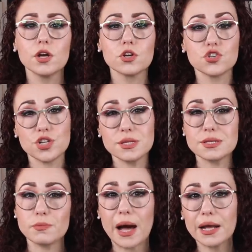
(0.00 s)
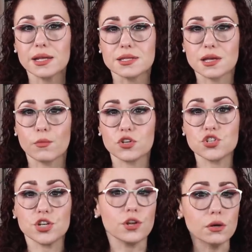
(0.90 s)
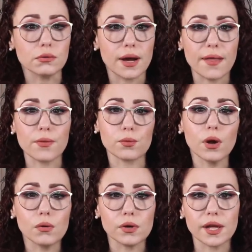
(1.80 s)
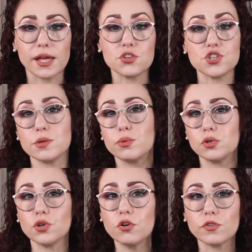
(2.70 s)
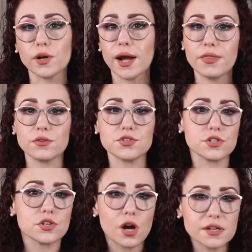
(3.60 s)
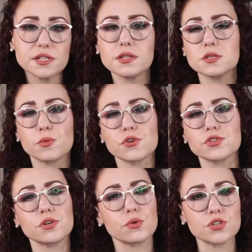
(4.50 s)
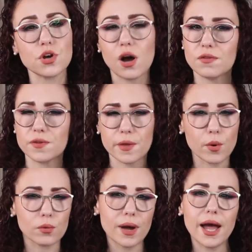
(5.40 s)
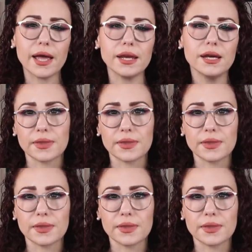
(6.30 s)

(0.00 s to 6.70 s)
she'd spotted someone she knew on the road and she'd pulled over either to talk to this person or to offer them a ride.